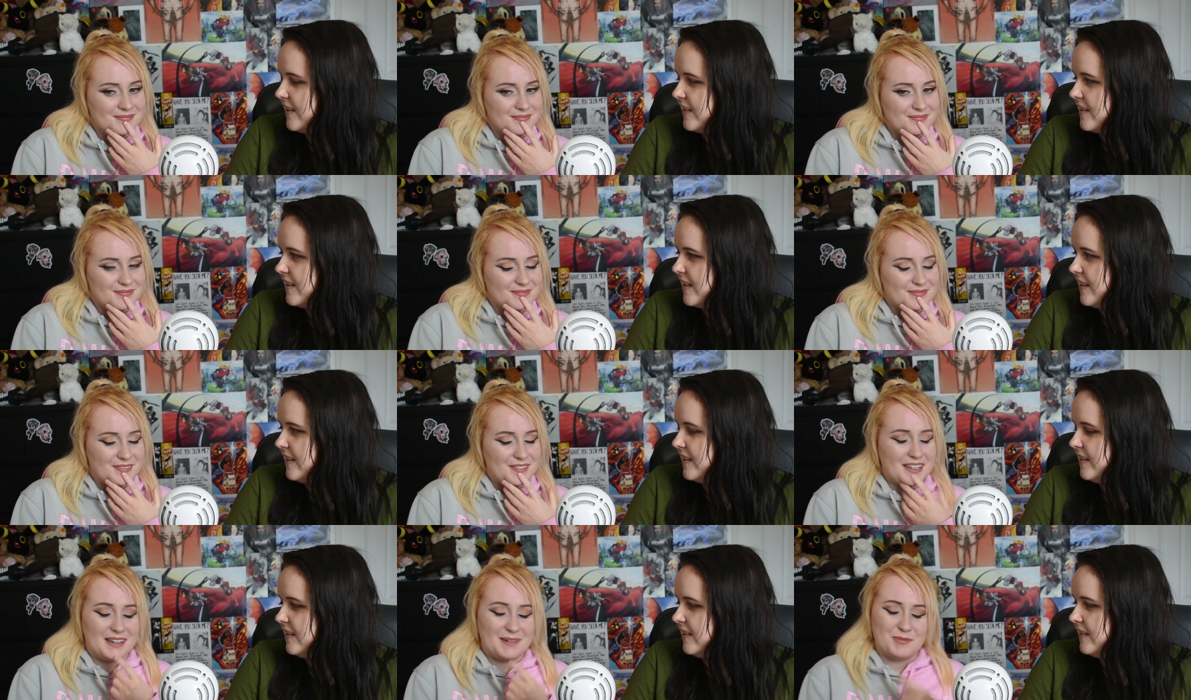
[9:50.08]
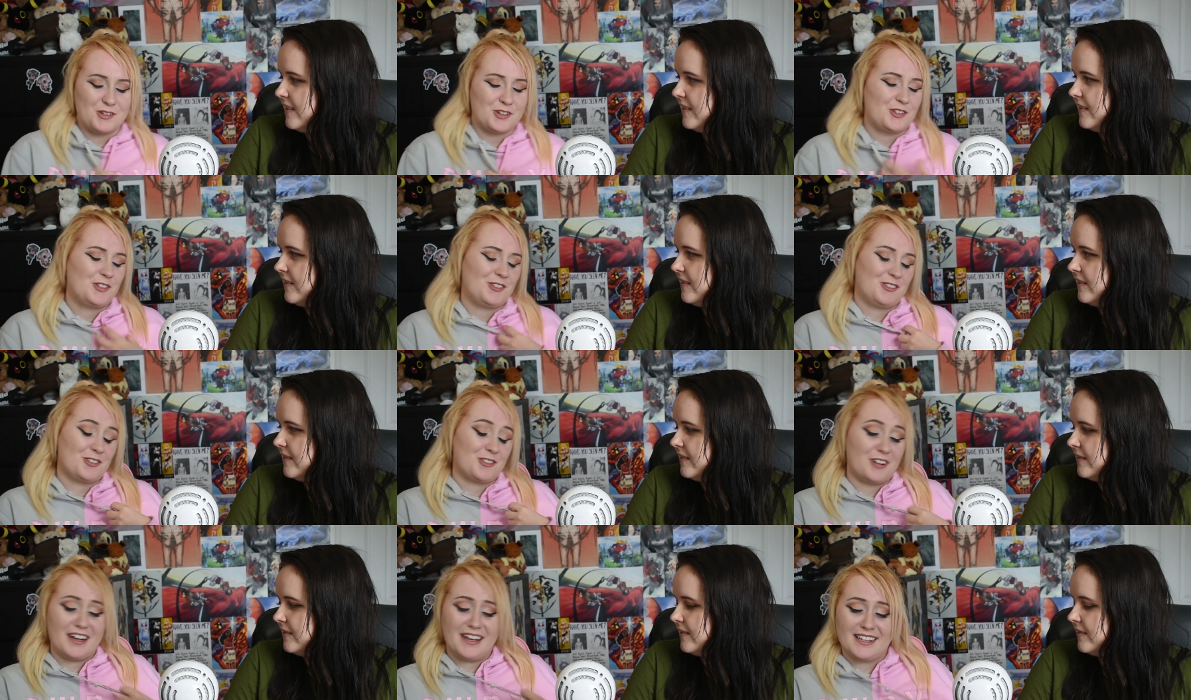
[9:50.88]
Speaker 1: else, off I'm
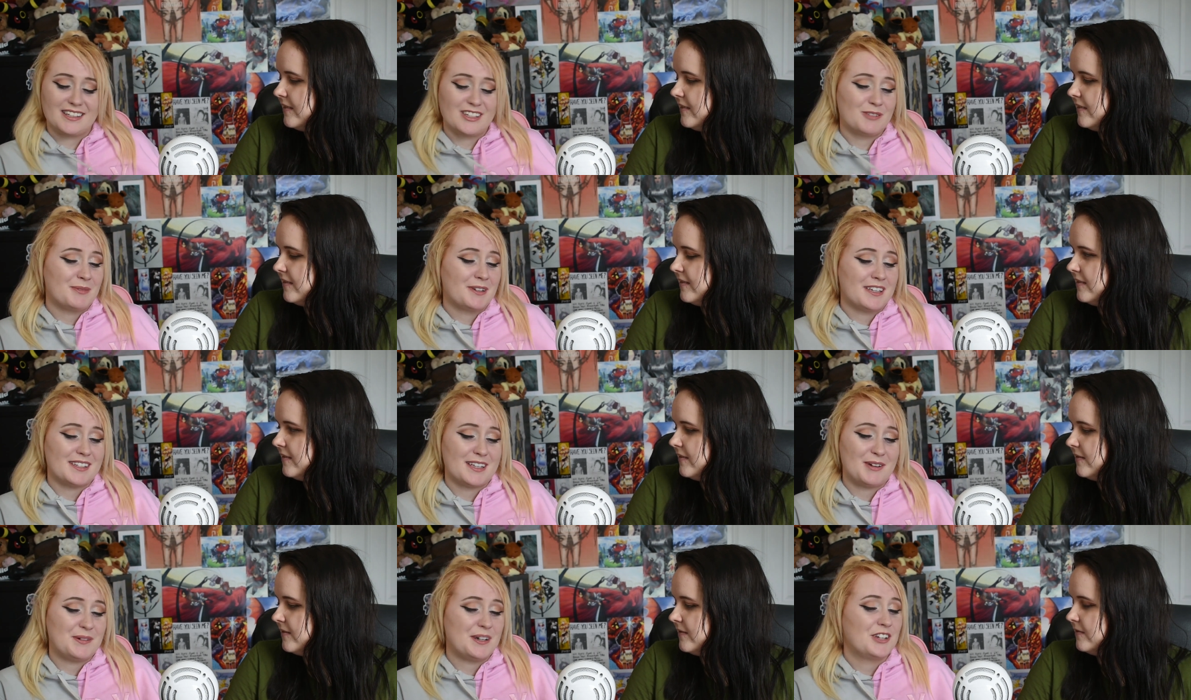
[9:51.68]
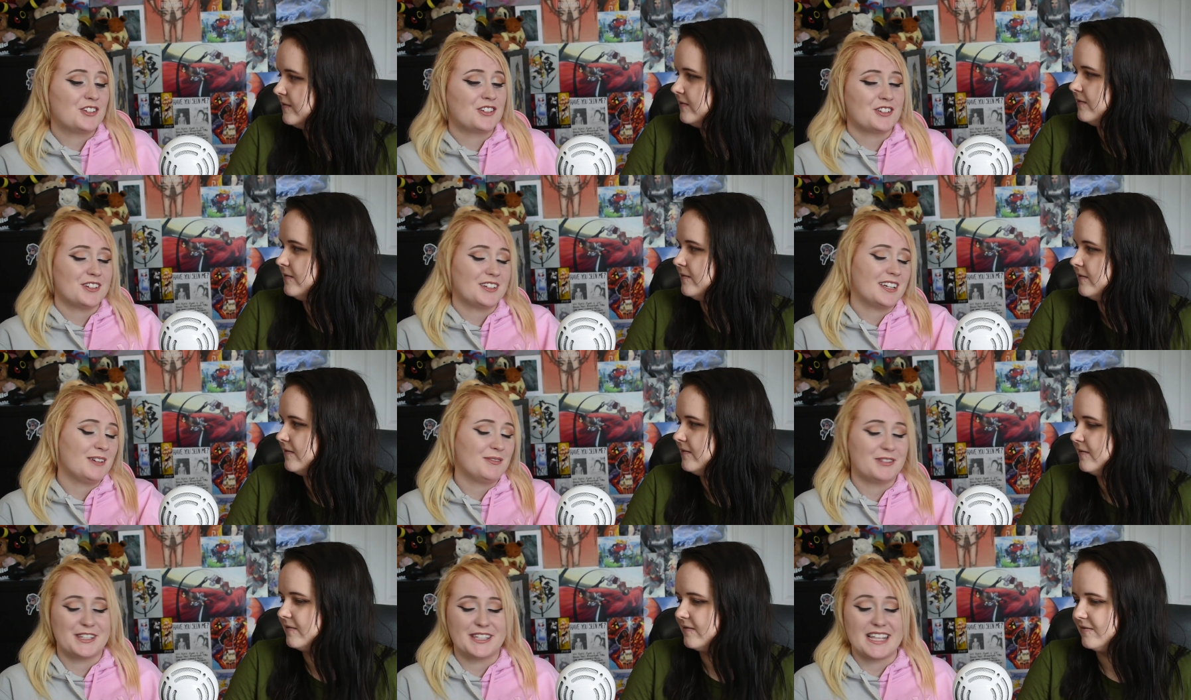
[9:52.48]
just stressed because I wish
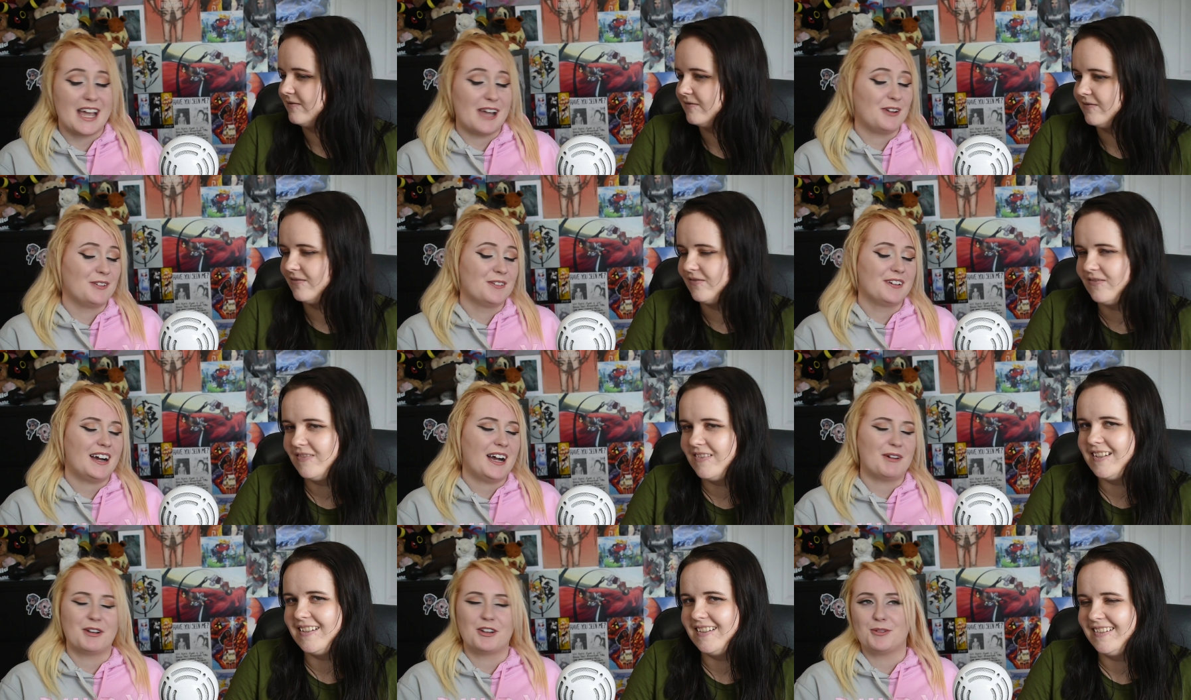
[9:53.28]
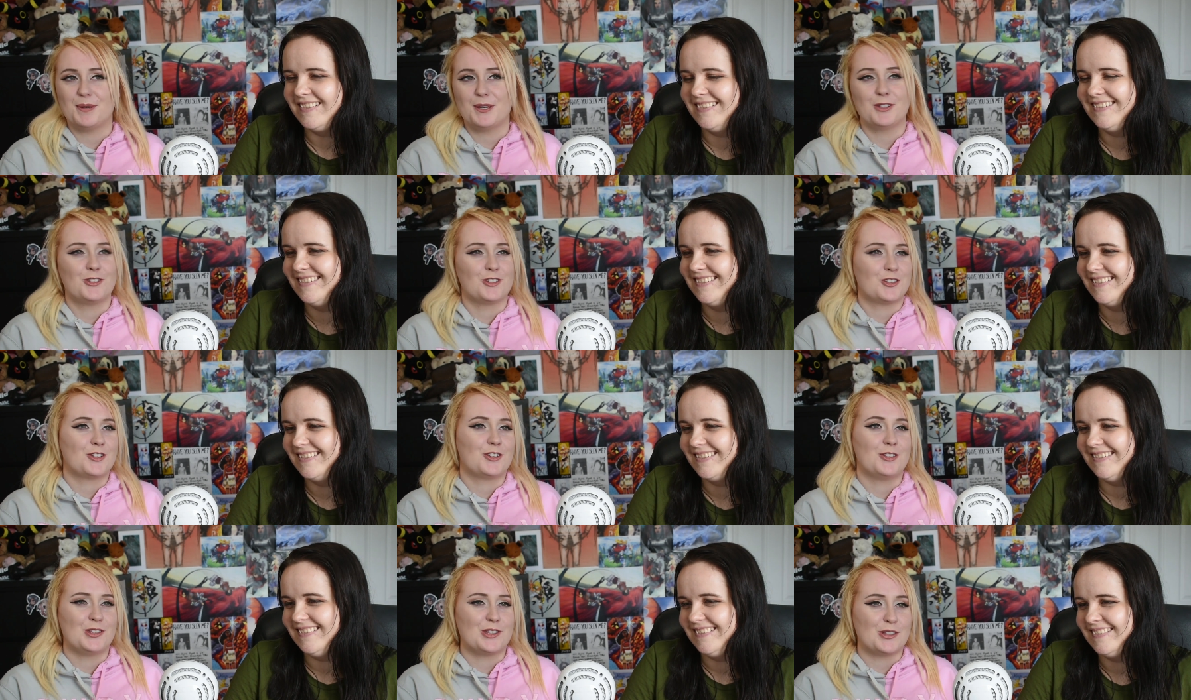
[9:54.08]
it was now. I wish we could
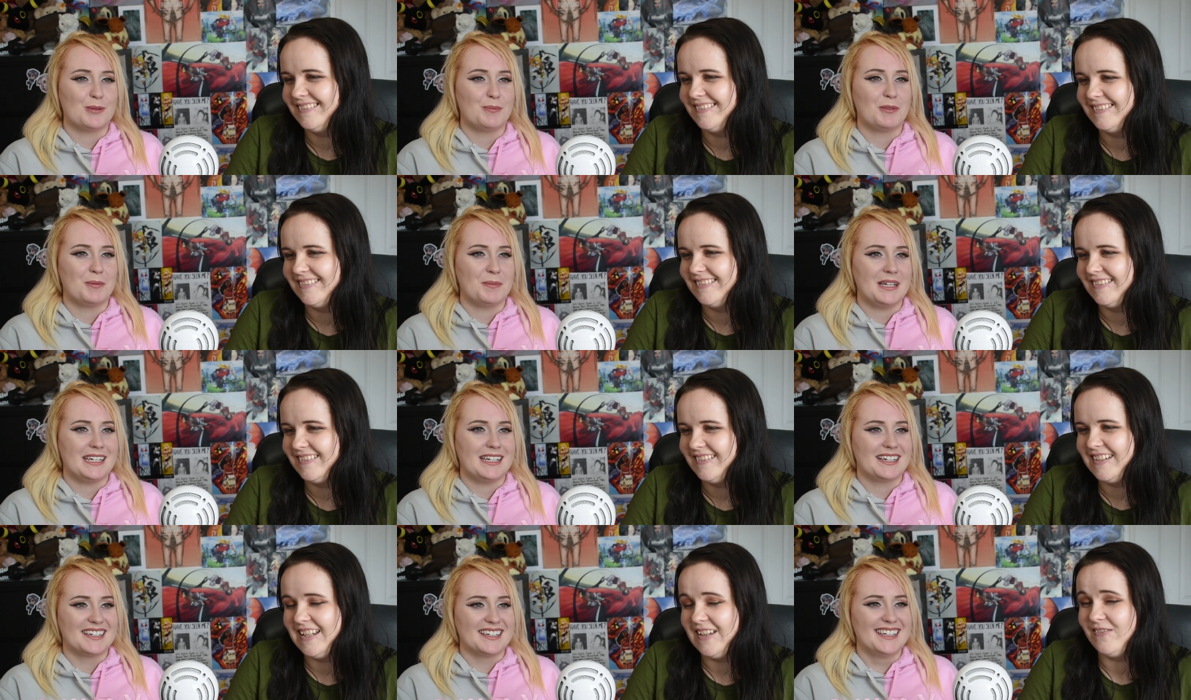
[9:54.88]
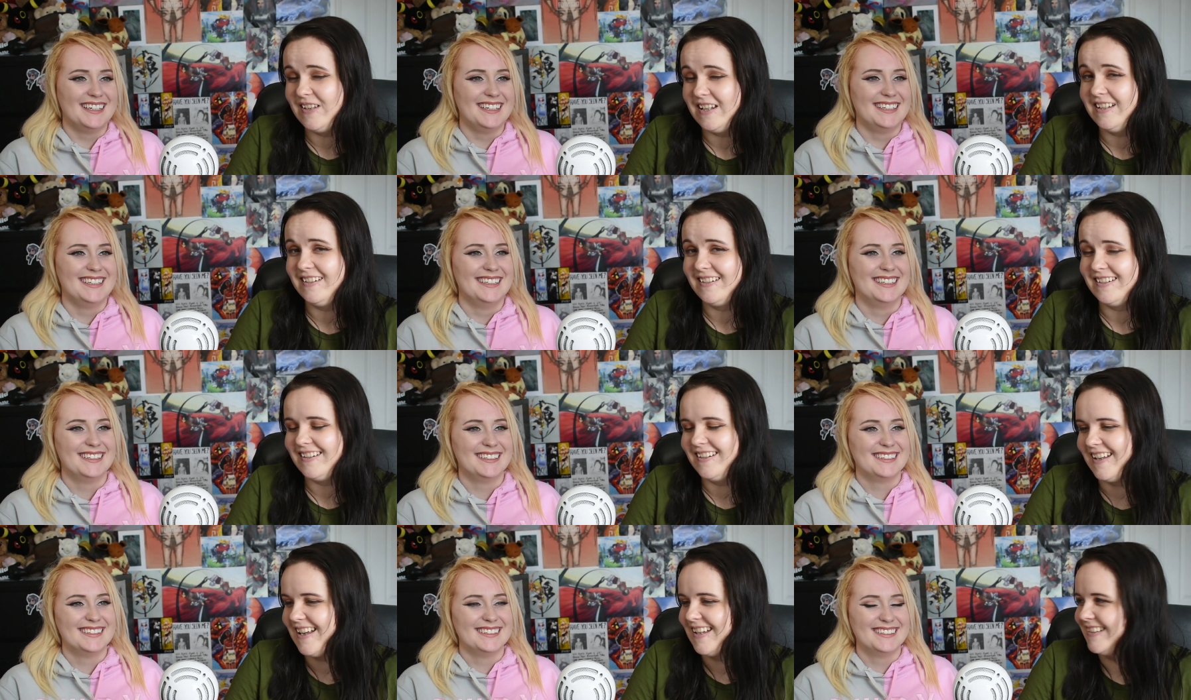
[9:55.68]
just consume the media. Give me
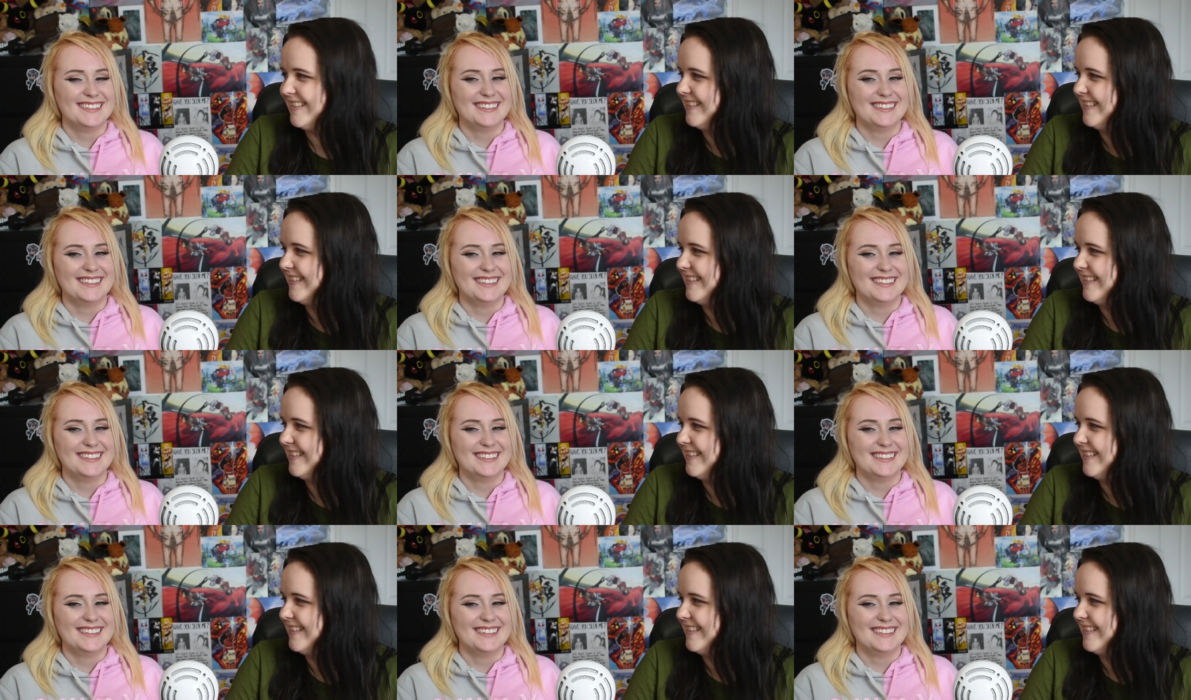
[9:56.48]
it now.